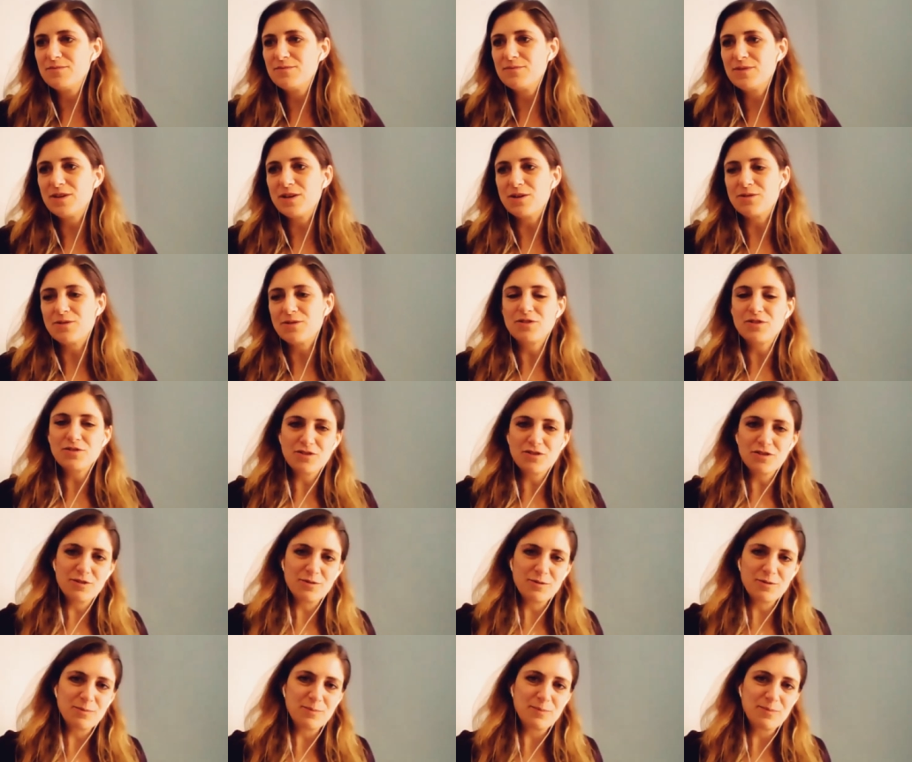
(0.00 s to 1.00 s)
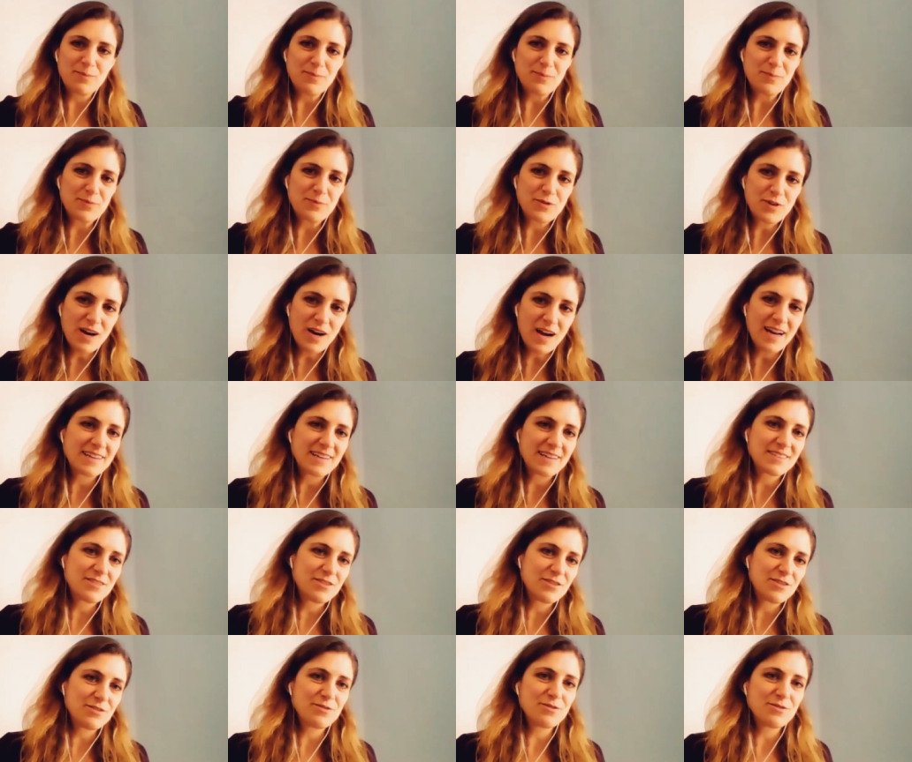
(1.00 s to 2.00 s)
YouTube trying
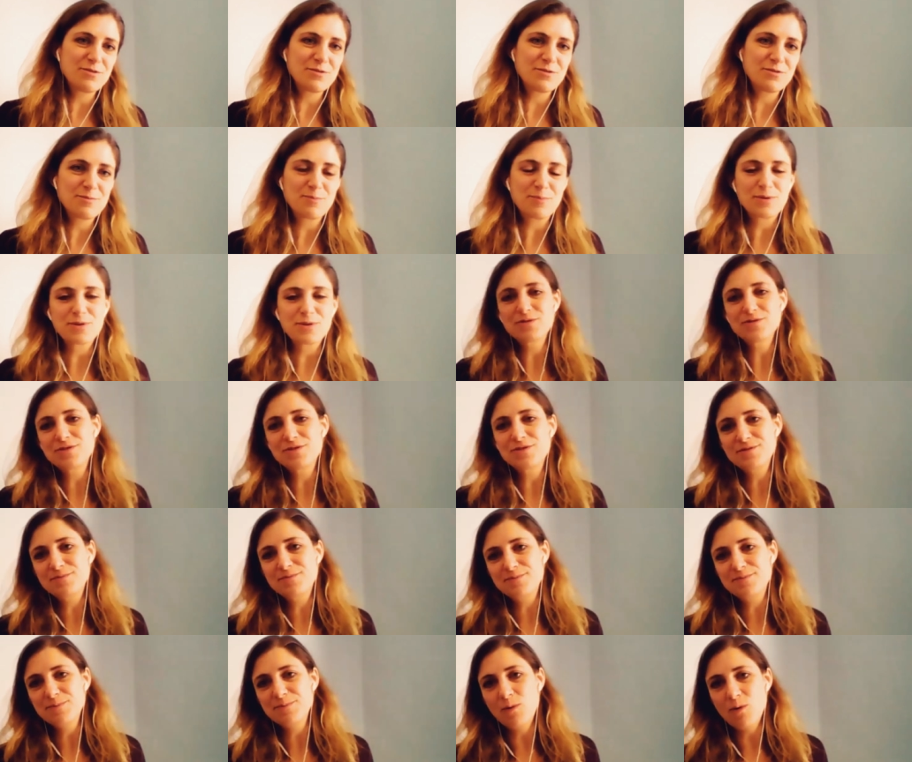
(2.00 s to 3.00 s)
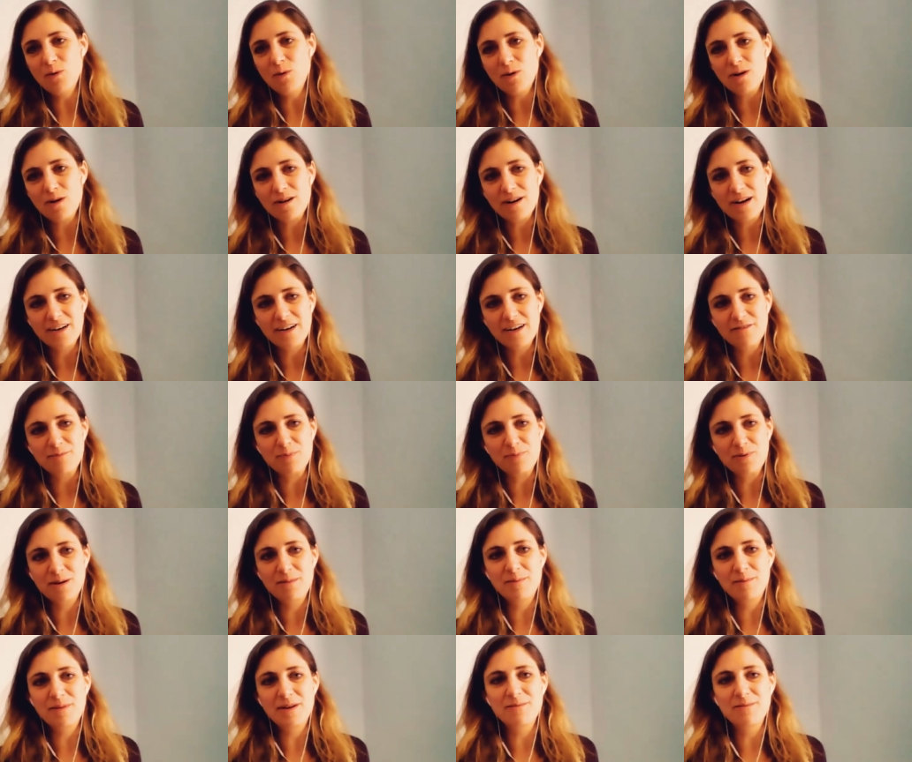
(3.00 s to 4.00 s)
to produce more kind of
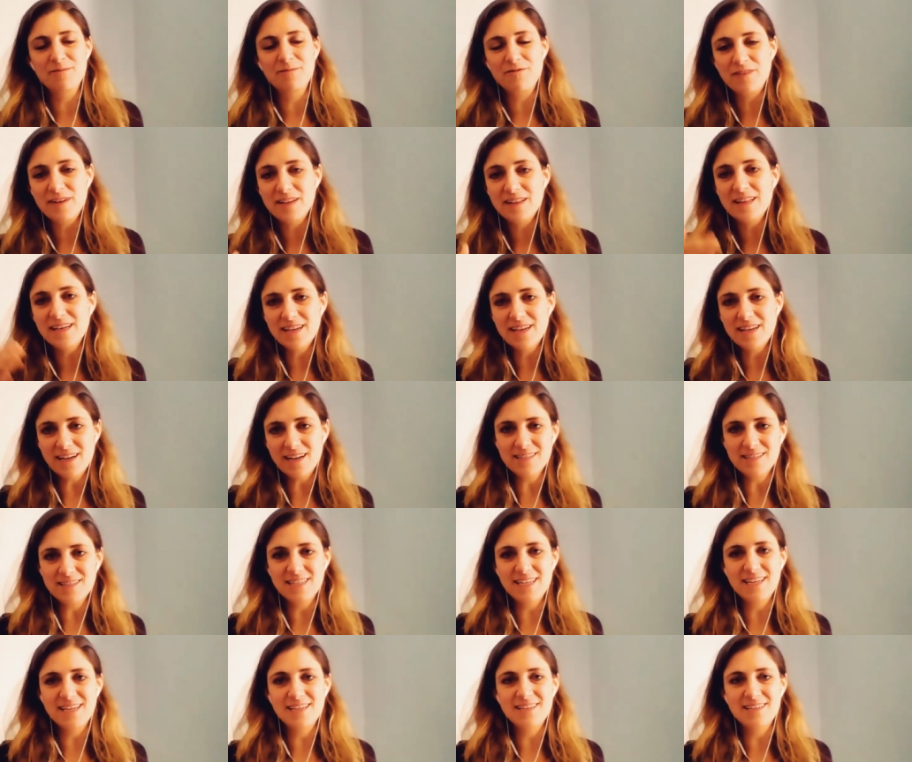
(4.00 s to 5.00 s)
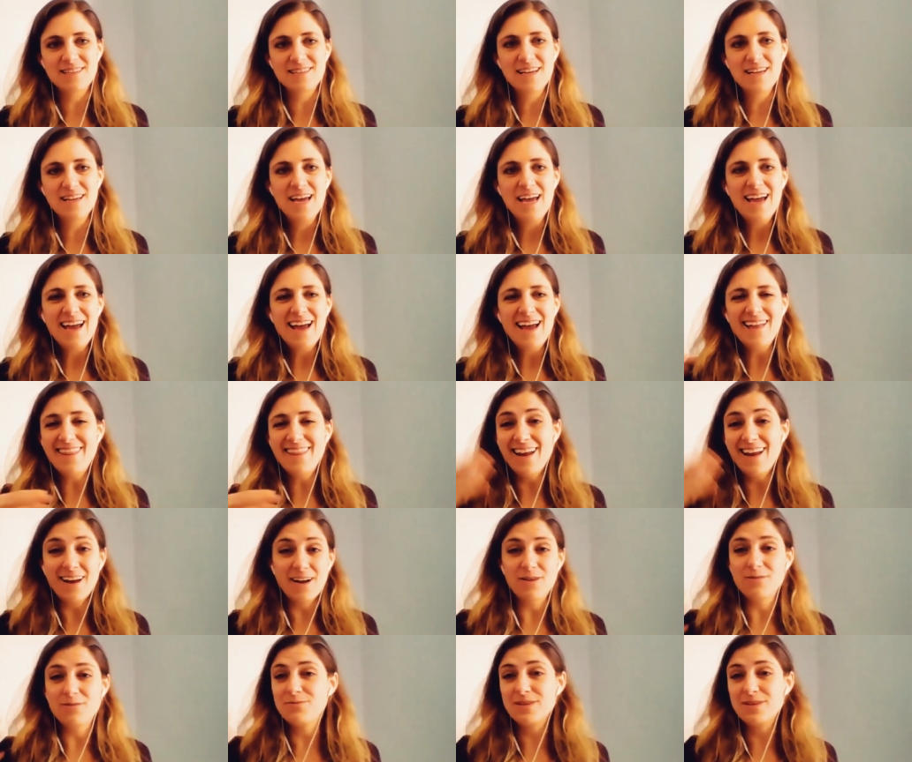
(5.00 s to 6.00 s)
premium feeling content and that
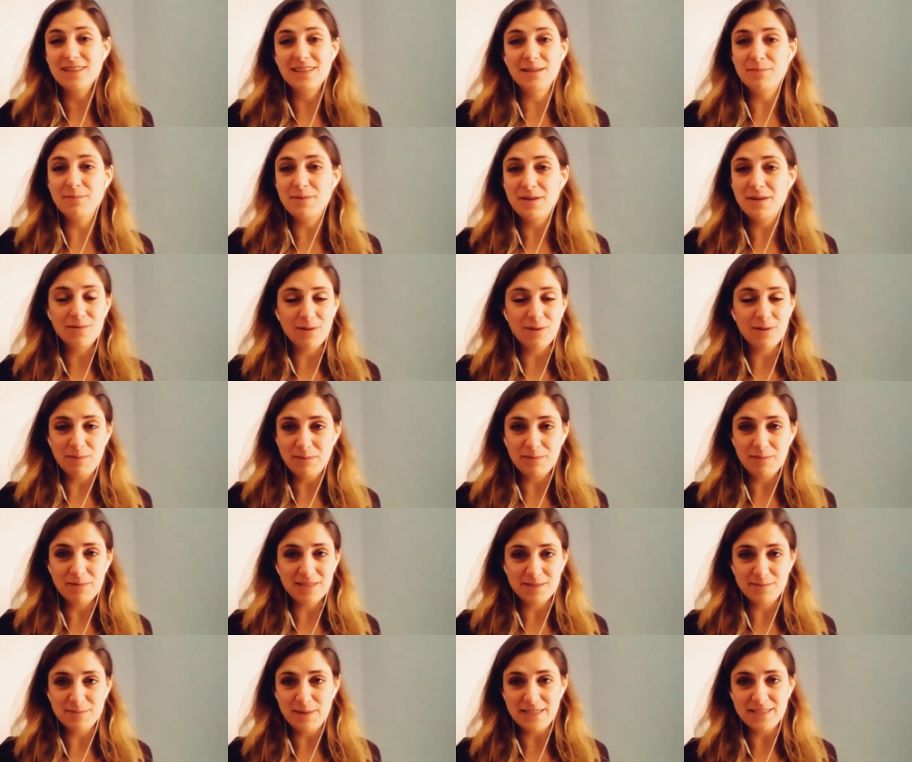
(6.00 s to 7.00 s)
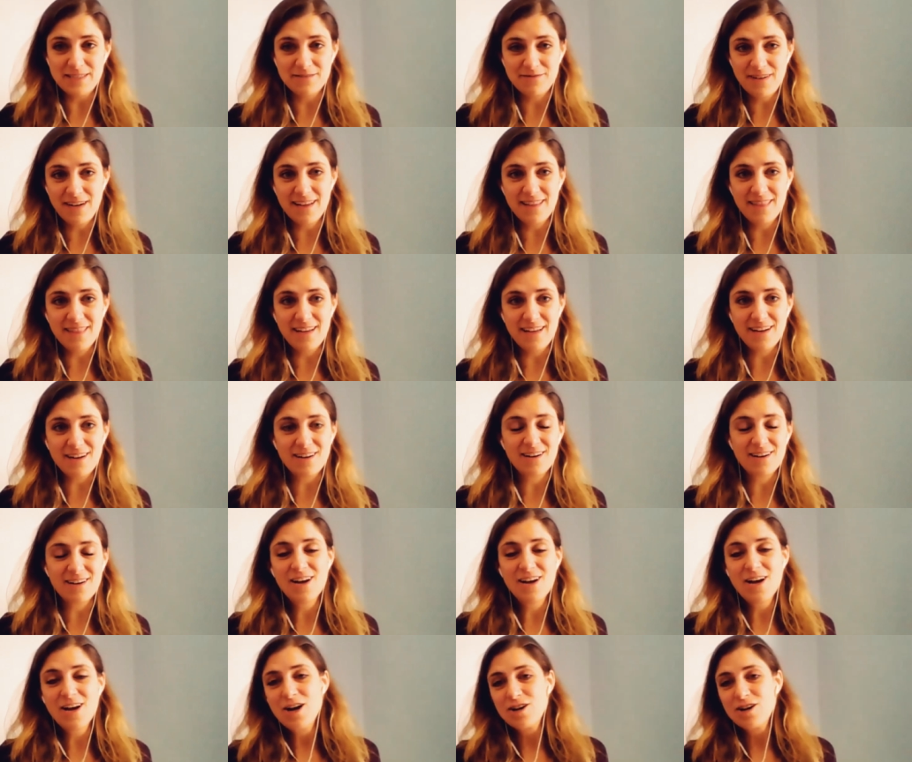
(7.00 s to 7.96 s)
not really being what people expect to find there.